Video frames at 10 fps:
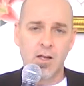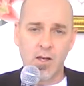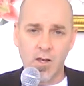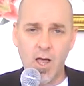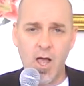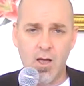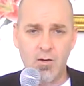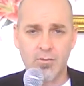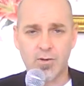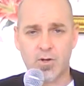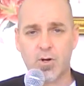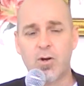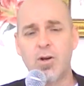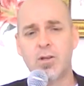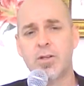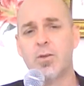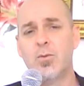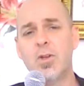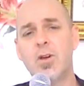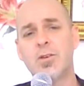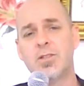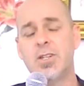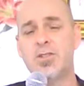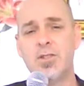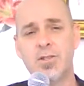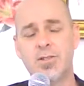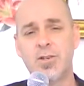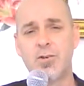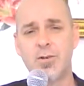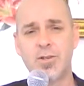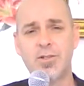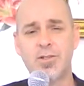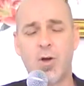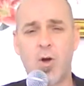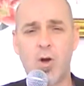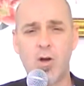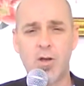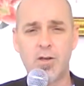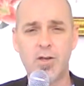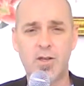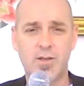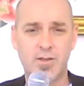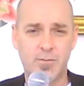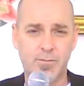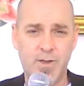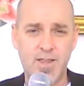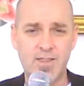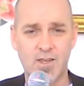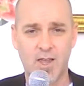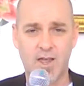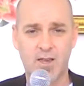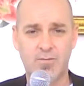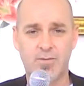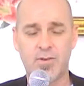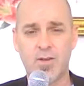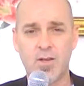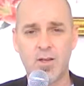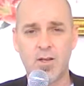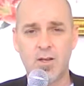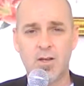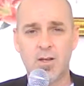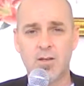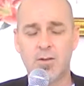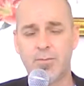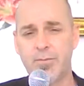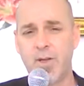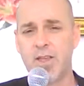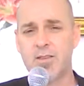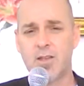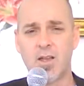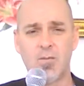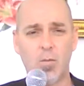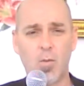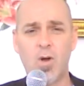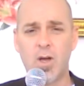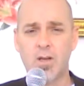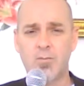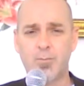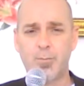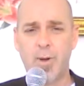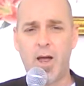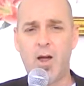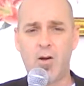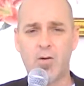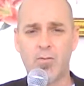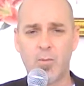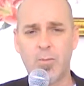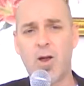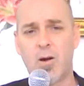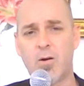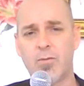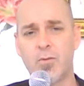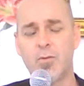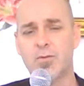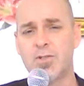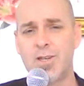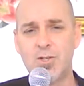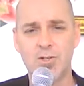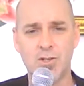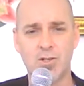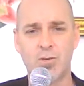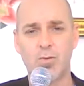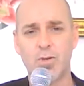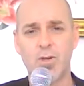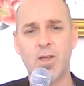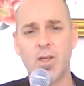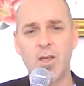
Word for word: love. And currently, we are teaching a series on the faith life. The faith life. What powerful, powerful teaching that we